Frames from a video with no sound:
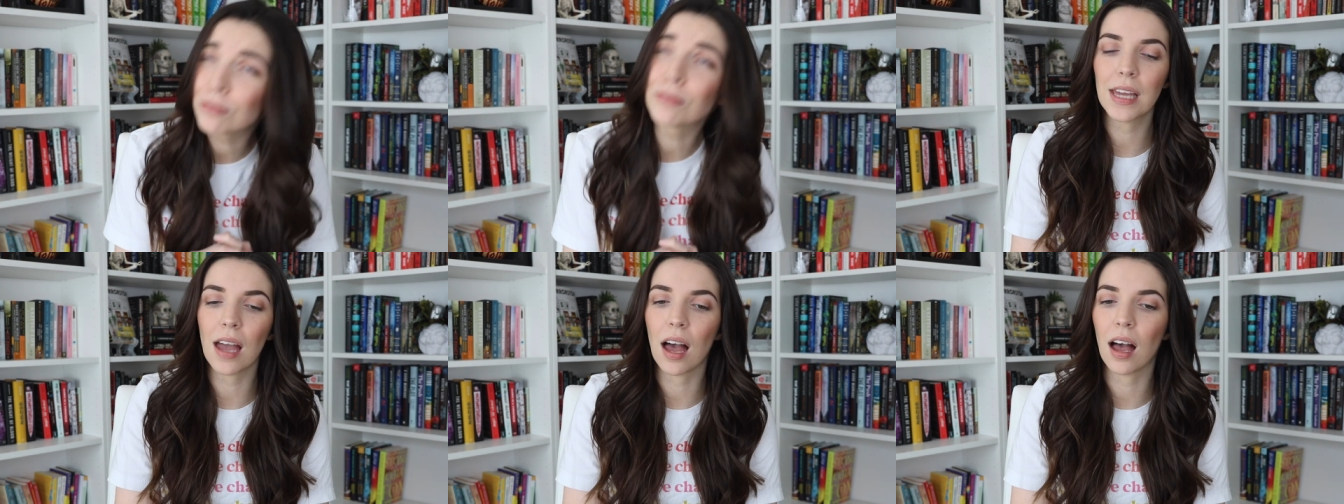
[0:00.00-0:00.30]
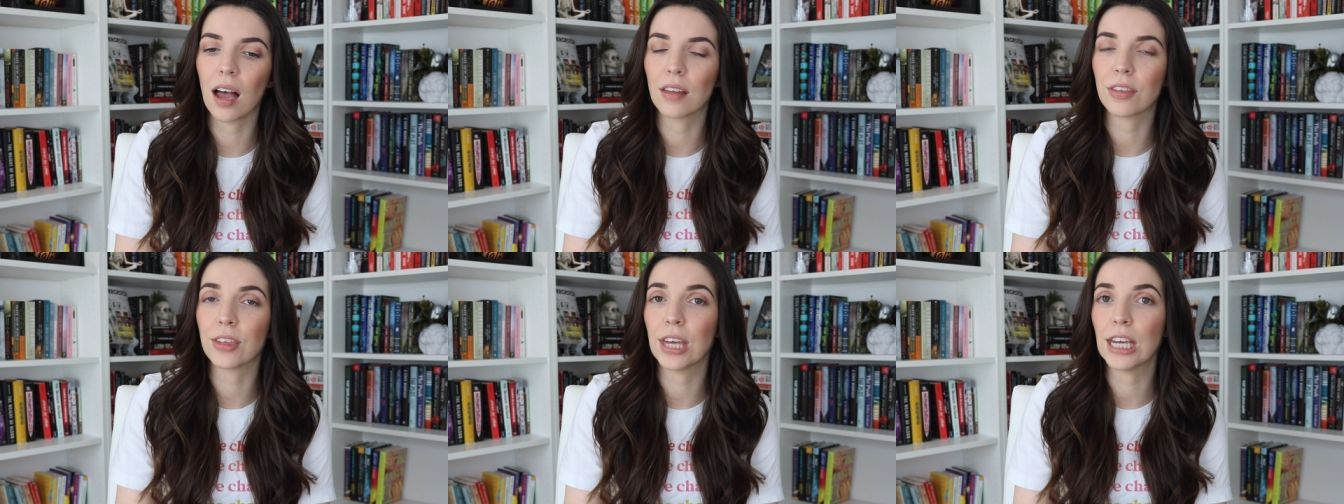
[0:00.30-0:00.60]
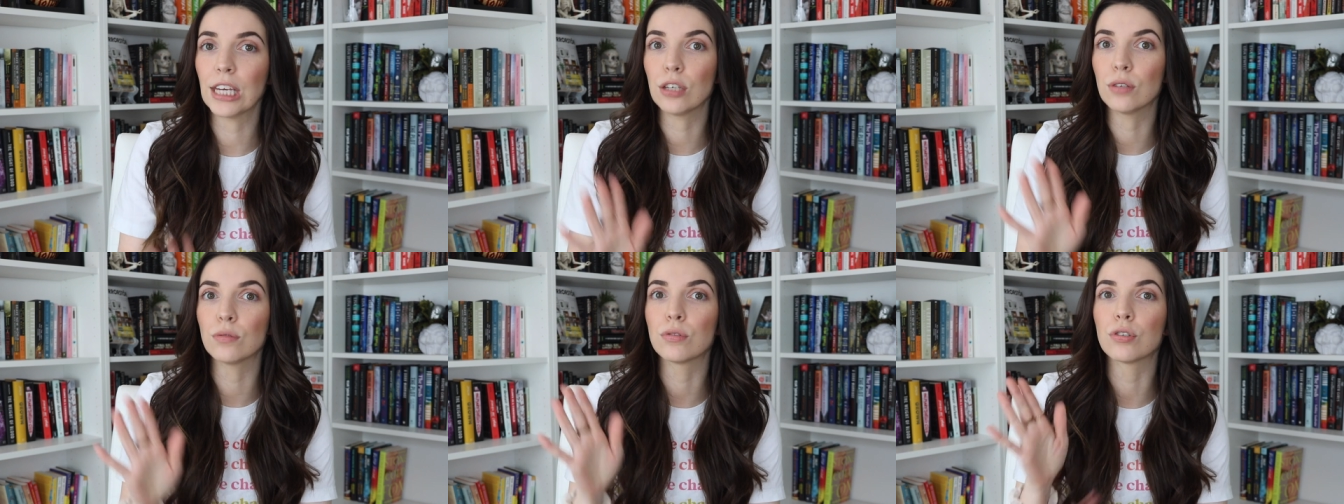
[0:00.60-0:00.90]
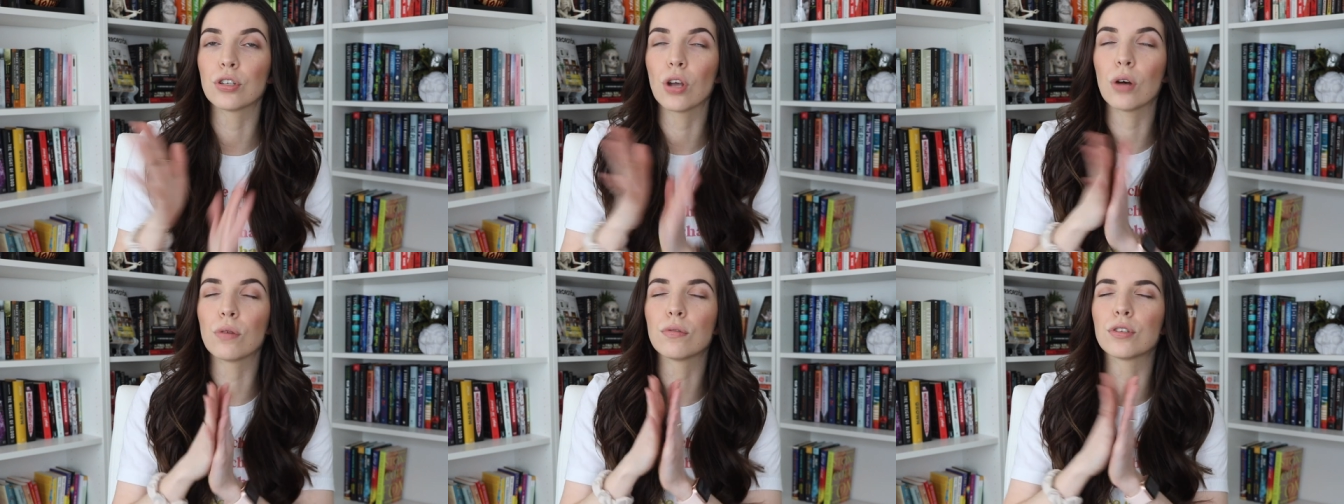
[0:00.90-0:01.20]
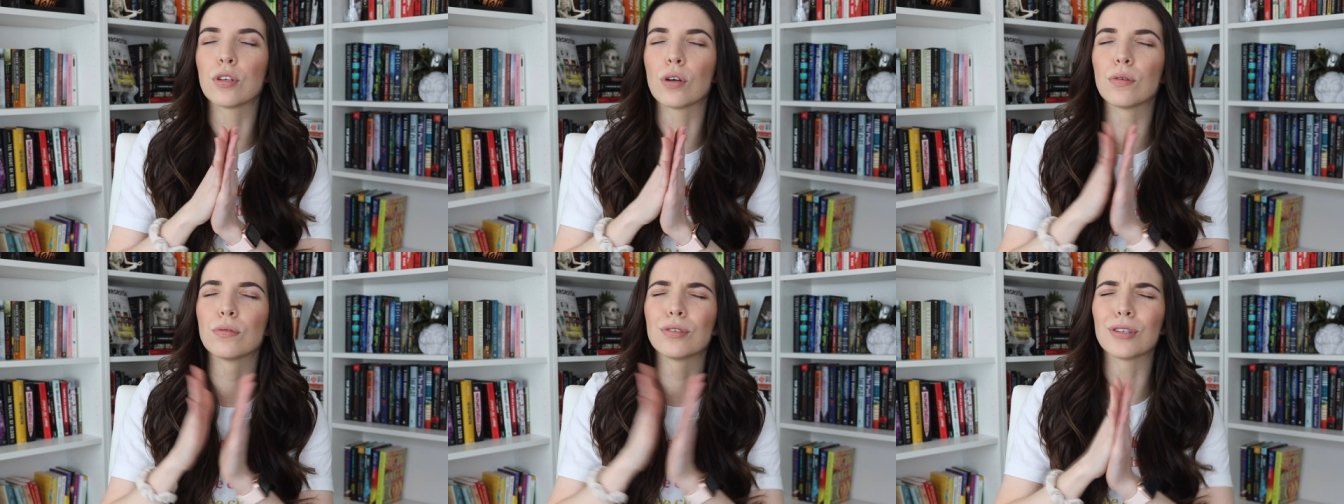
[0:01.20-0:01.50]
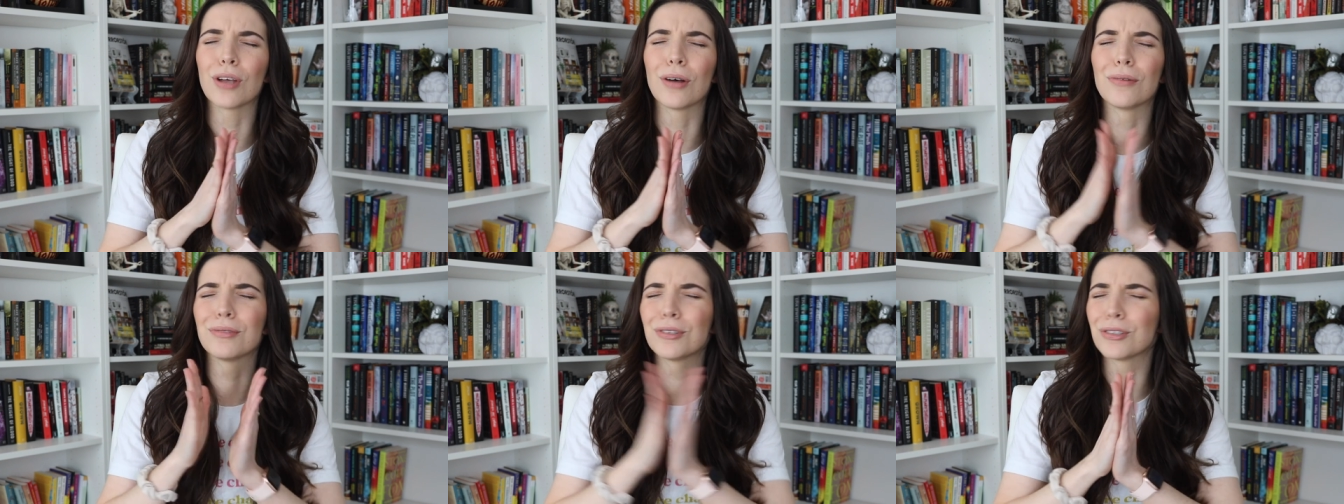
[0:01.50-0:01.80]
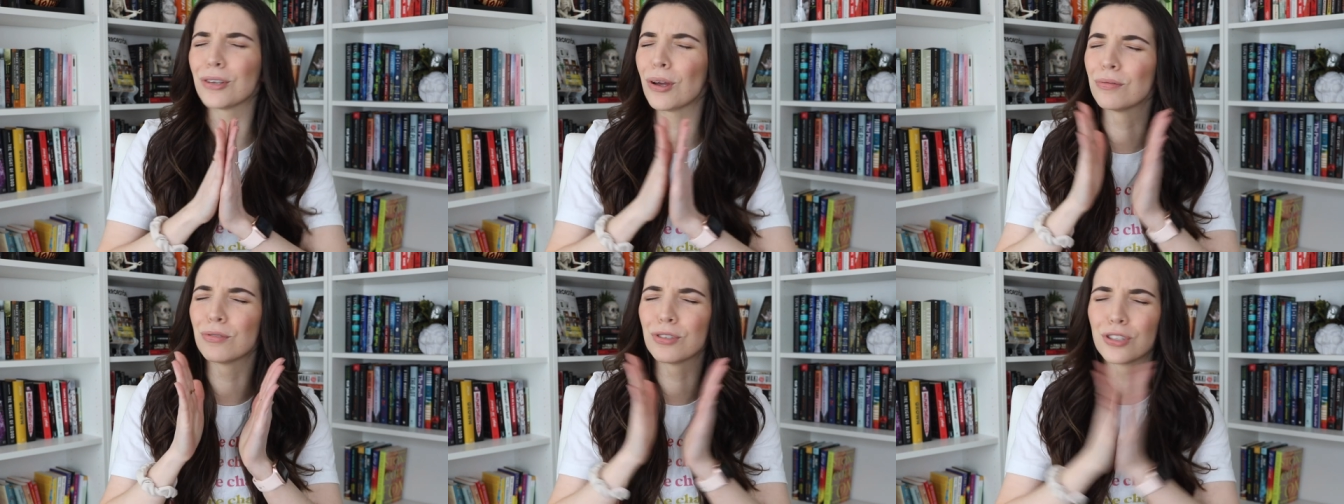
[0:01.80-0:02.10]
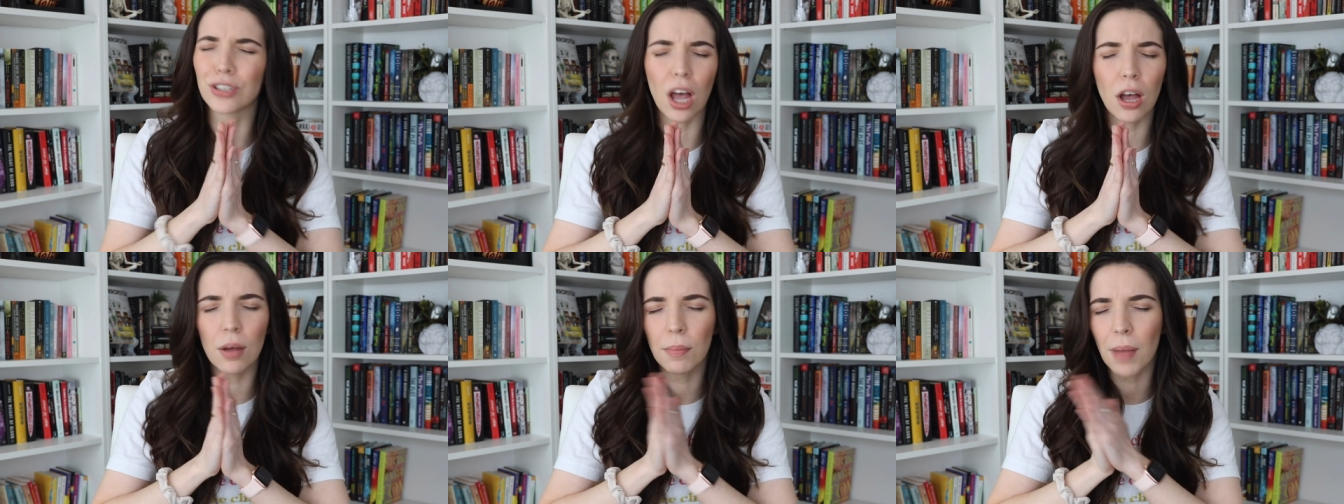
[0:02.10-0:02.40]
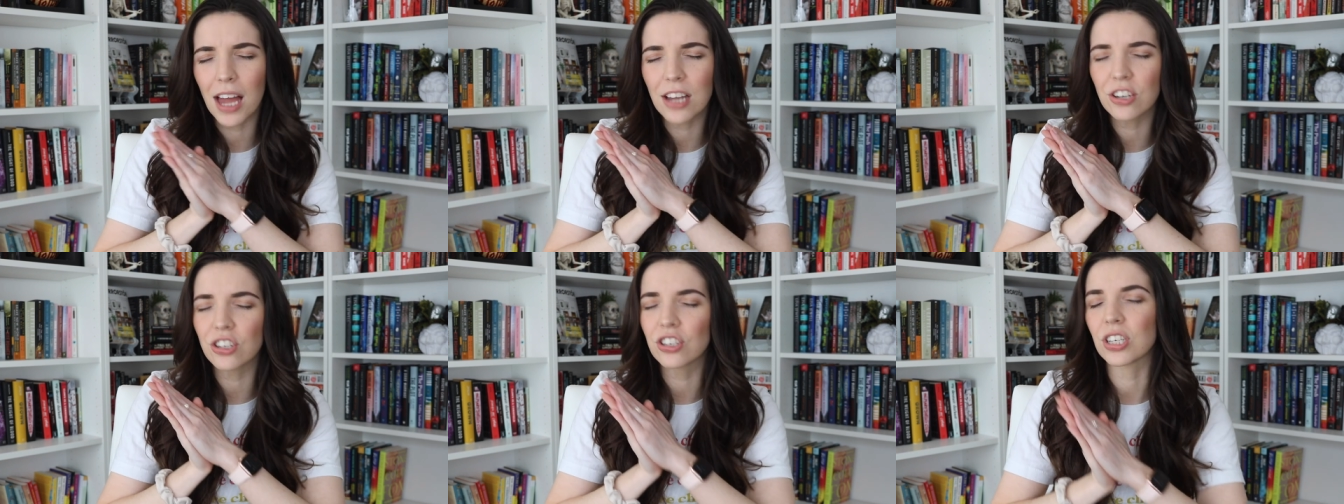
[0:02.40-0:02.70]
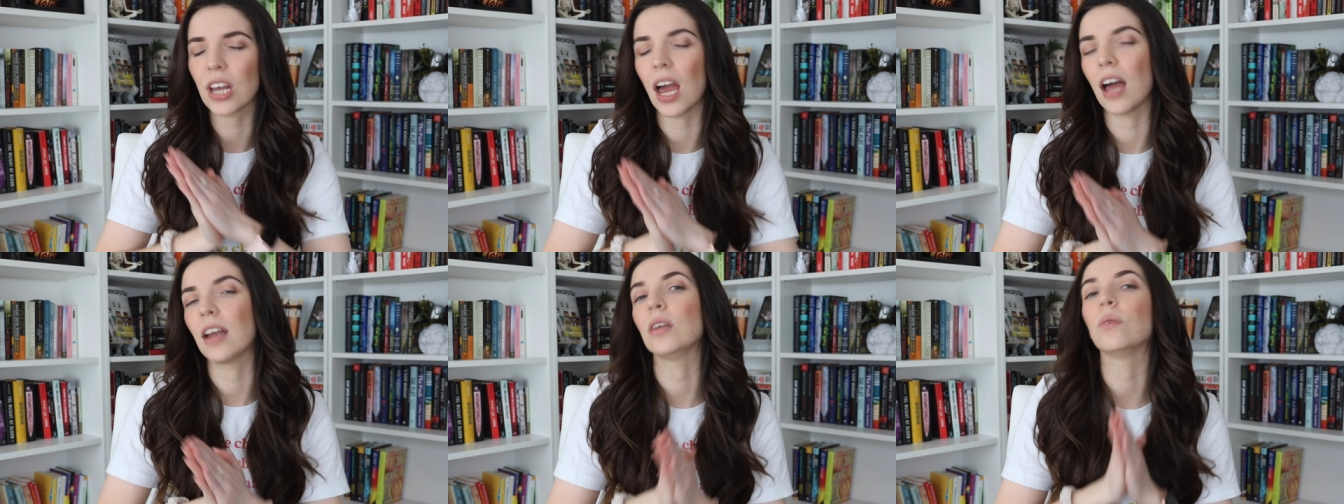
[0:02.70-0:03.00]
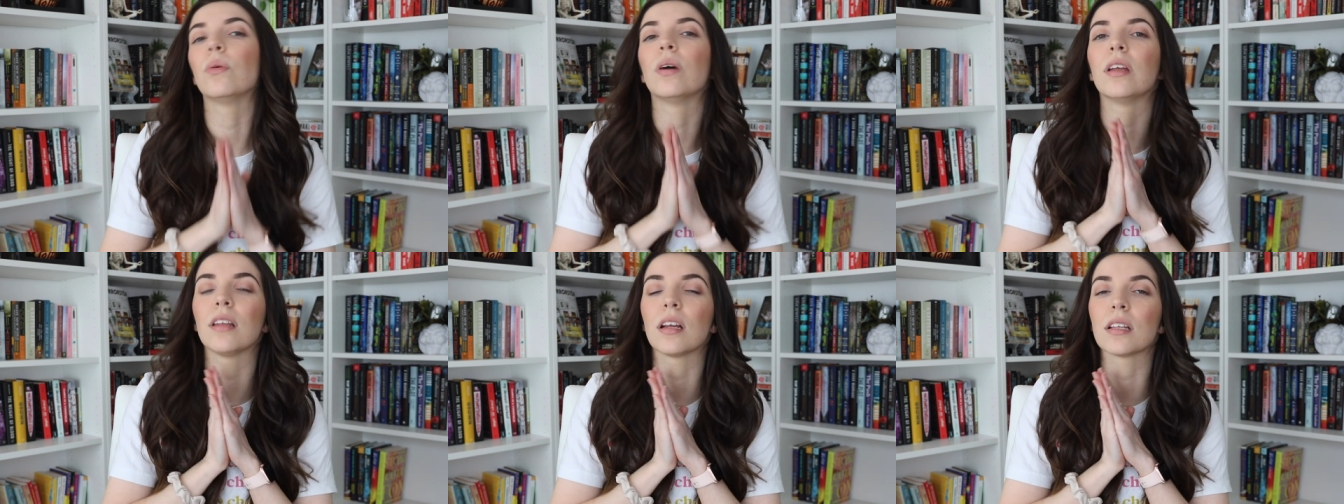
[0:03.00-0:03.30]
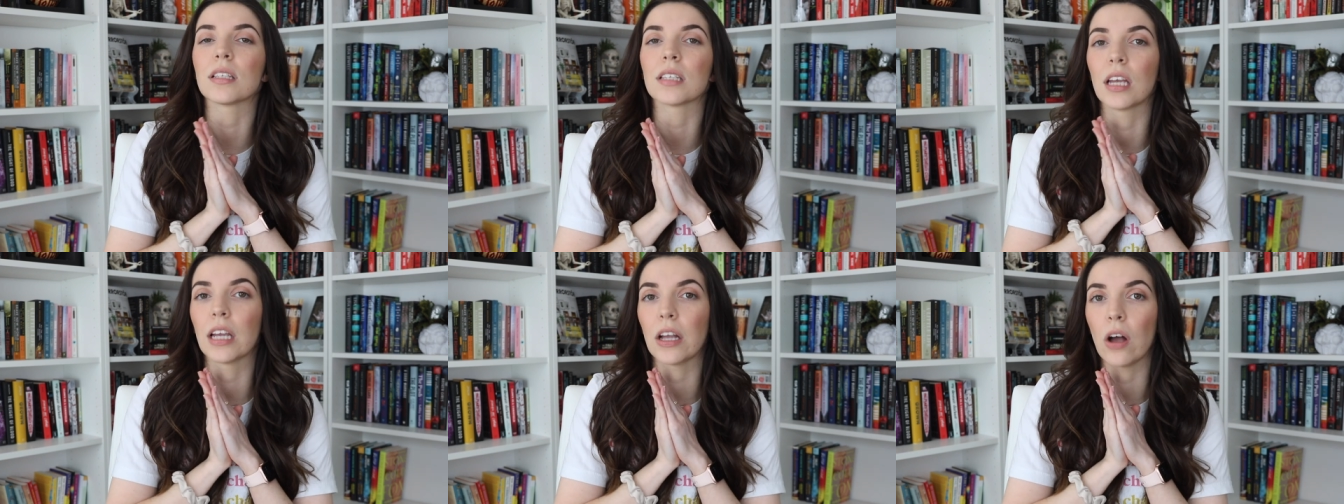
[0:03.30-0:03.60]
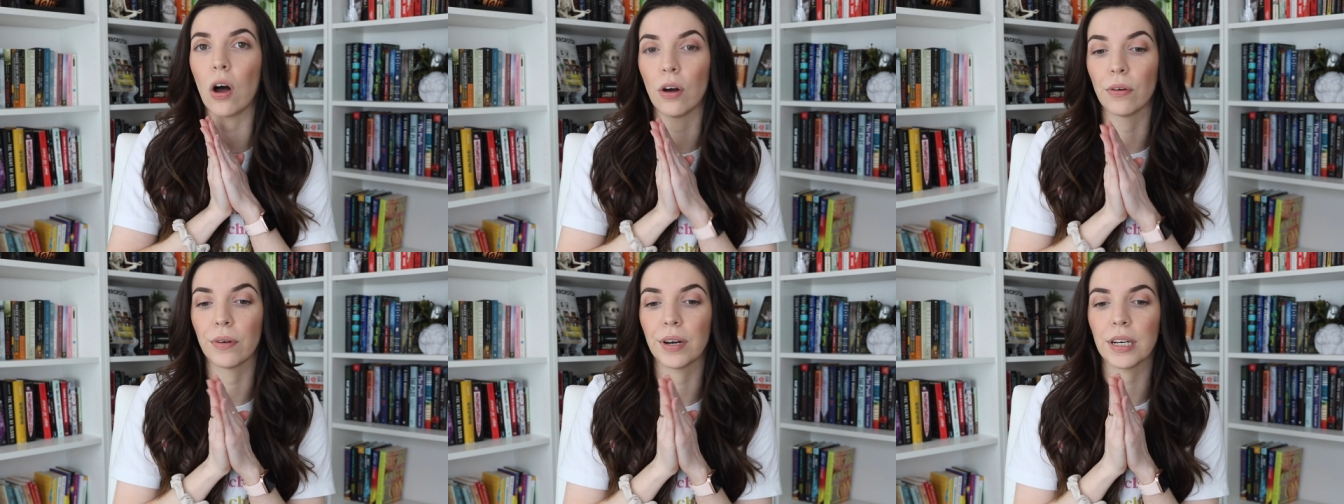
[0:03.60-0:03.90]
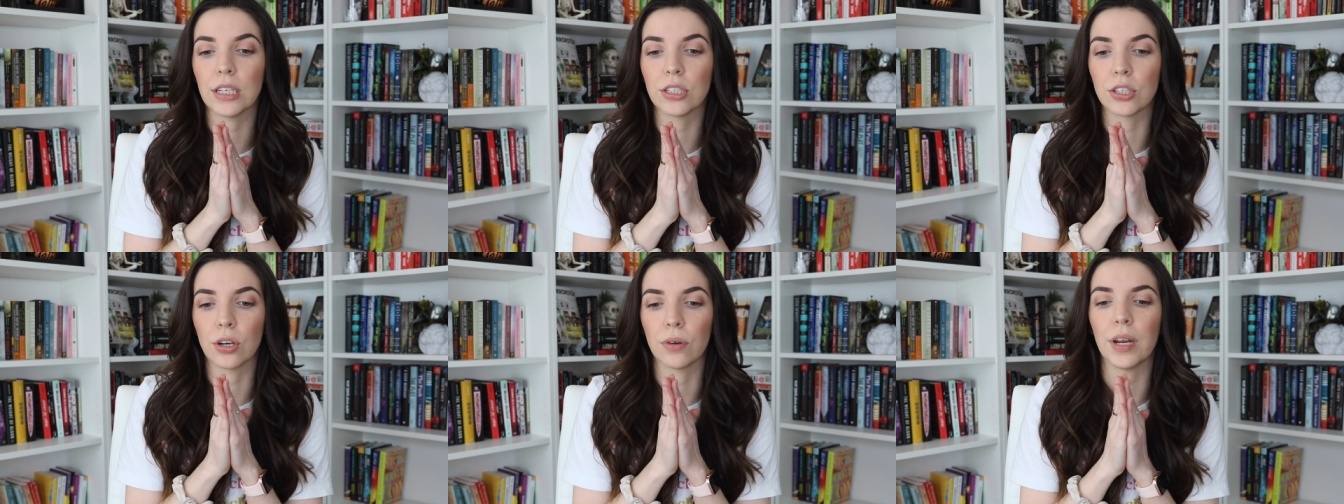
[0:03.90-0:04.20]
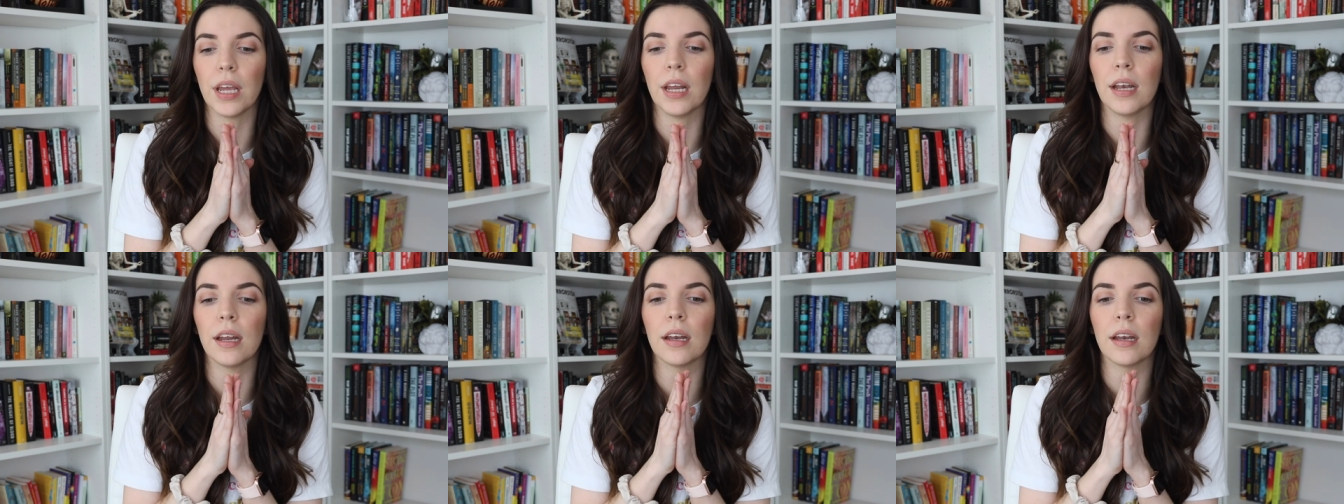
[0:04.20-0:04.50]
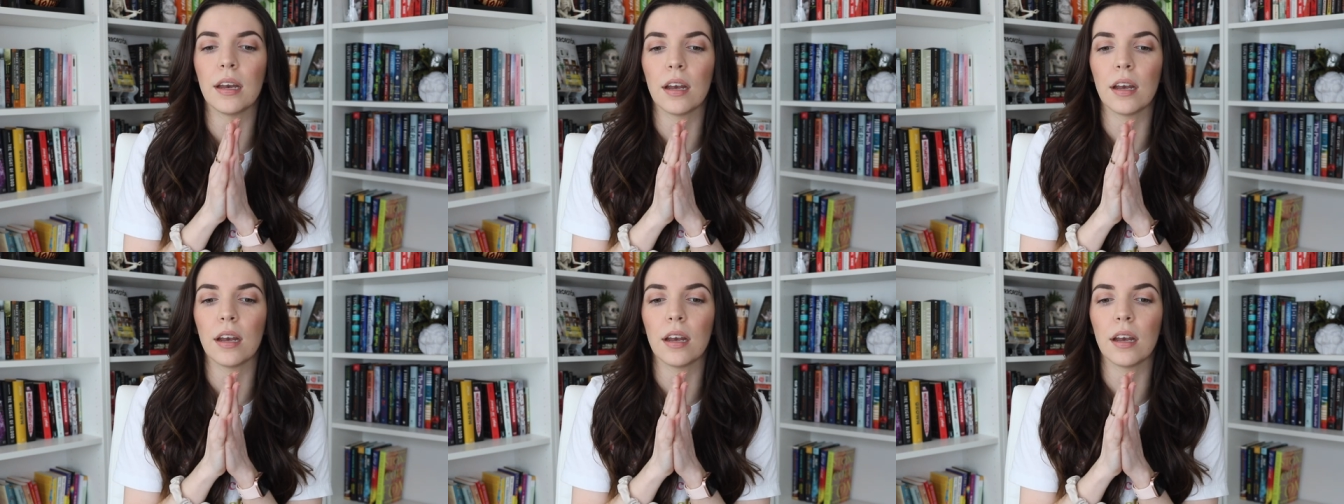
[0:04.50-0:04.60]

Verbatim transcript: Yeah, thank you so much to anyone that's like already donated.